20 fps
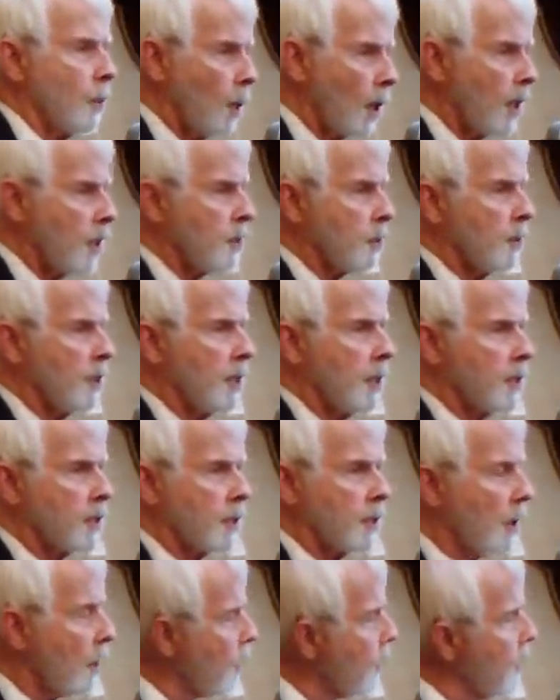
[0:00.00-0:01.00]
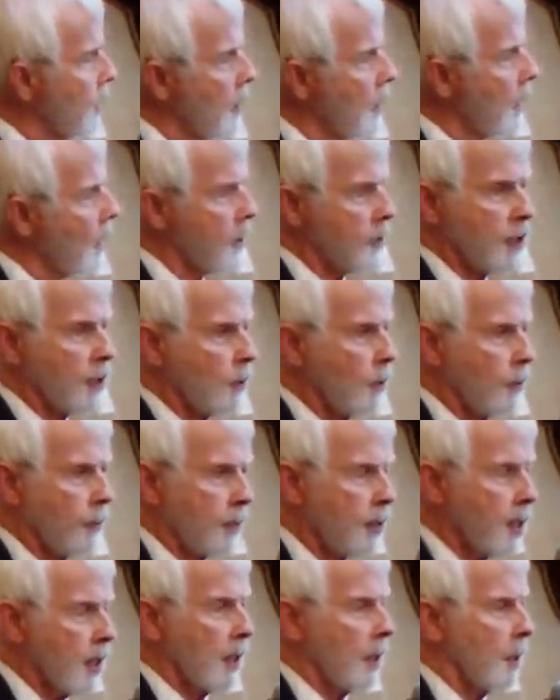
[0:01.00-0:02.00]
Wiseman. It's an archaeological
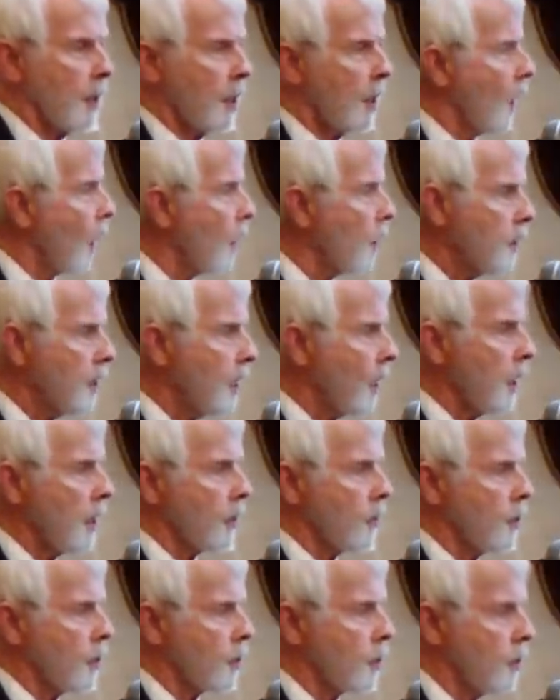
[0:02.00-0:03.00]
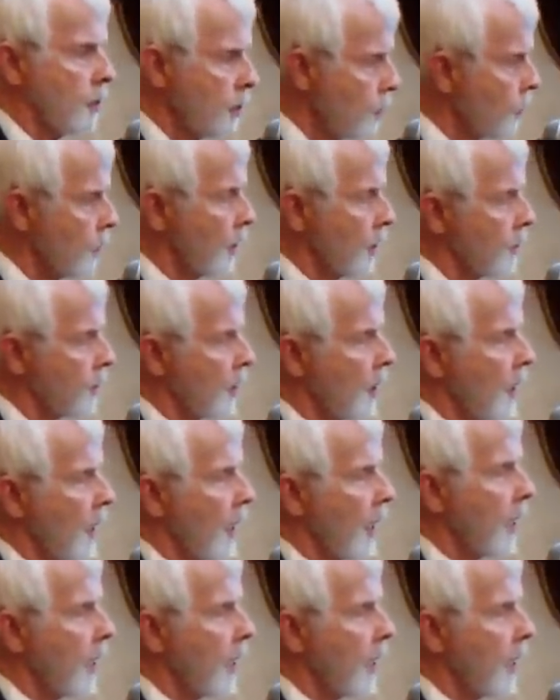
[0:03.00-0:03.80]
thing. Archaeologists do this.